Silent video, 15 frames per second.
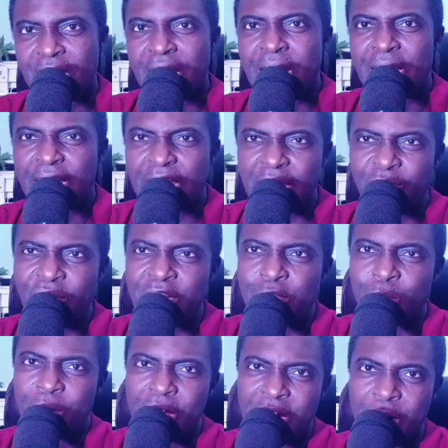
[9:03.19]
given to
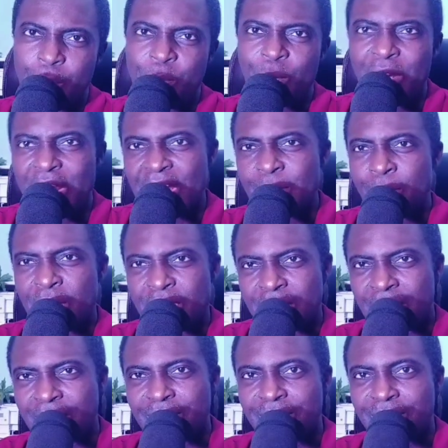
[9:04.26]
help you learn better,